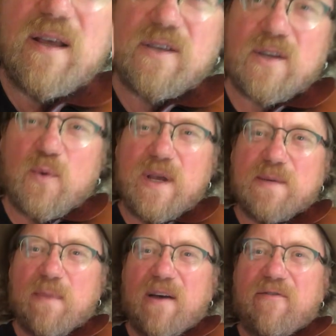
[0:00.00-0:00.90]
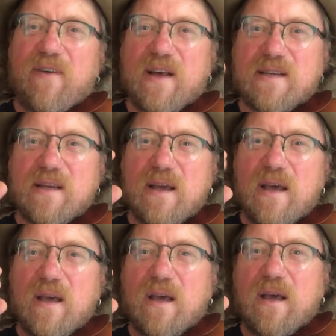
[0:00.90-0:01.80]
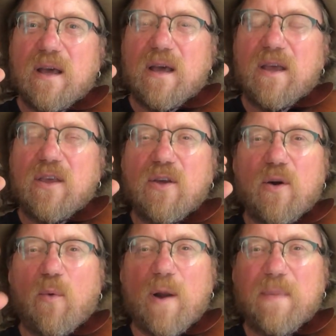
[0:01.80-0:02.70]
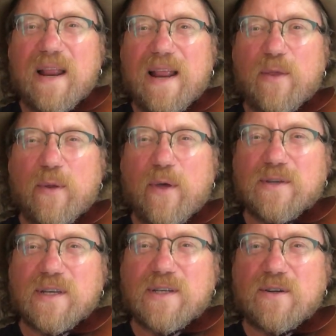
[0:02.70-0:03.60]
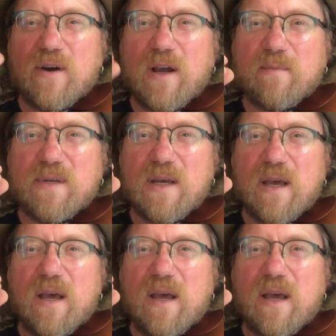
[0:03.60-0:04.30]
squeeze my fist. You don't want to be at either of those extremes.